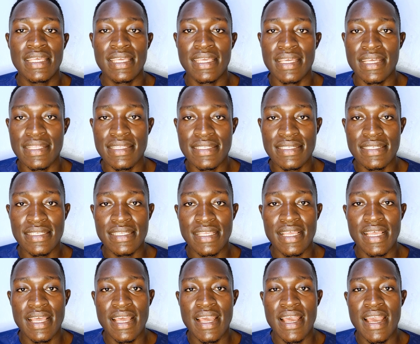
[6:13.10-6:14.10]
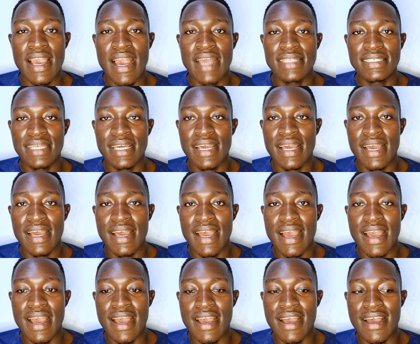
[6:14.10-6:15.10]
kids at
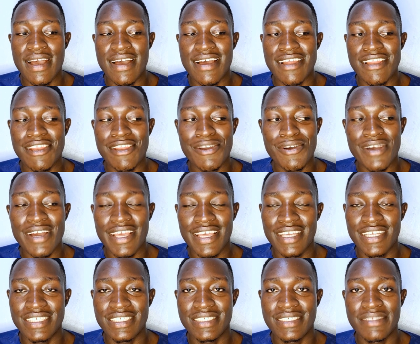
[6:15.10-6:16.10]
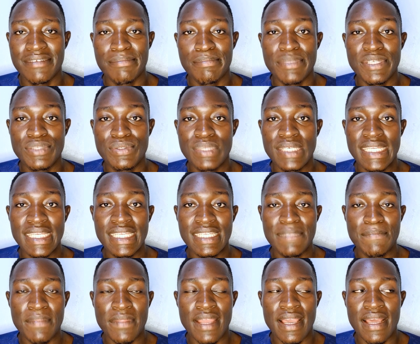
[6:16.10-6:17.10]
a lower age, between
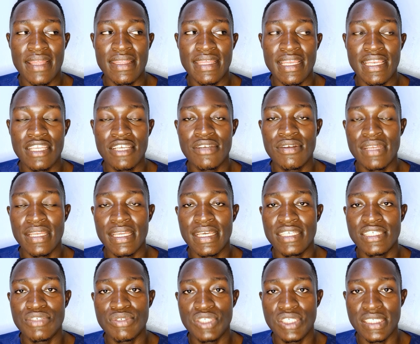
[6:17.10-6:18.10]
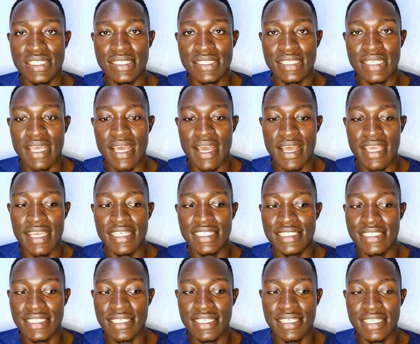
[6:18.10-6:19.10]
the legal age, which is
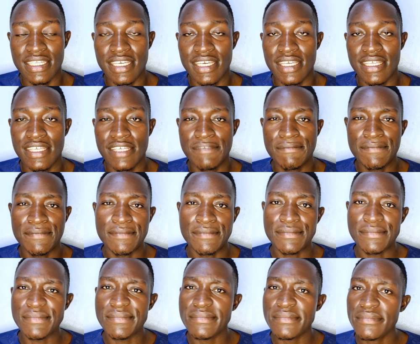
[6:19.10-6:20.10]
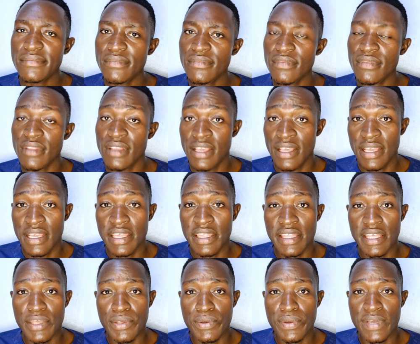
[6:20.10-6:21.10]
18 in Kenya. In
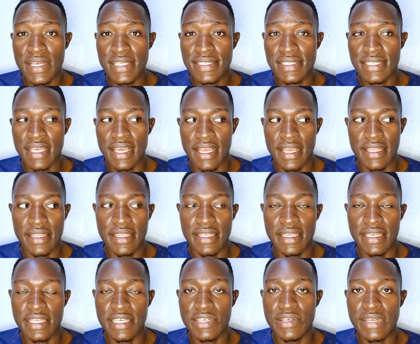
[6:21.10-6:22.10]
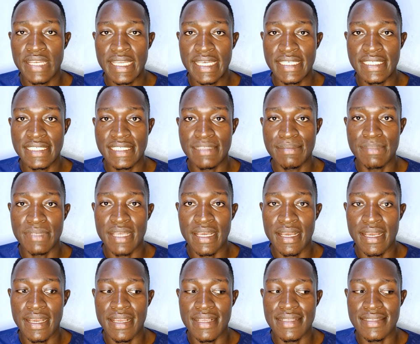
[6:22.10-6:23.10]
the US, the legal age
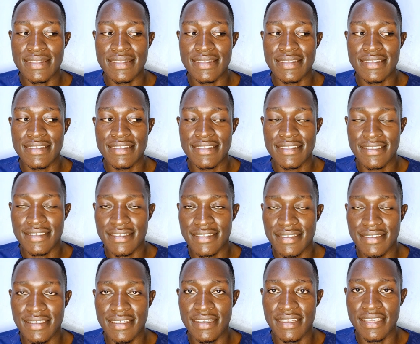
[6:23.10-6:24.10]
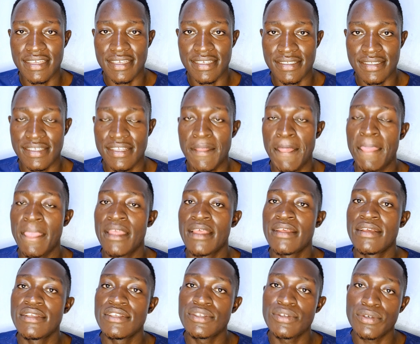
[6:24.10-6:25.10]
is 16 years.
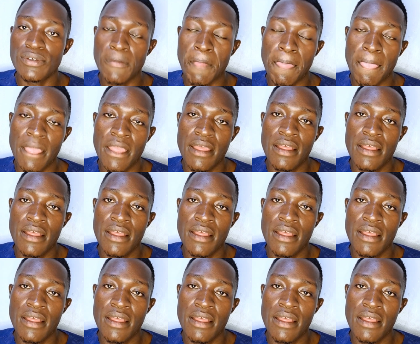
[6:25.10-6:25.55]
So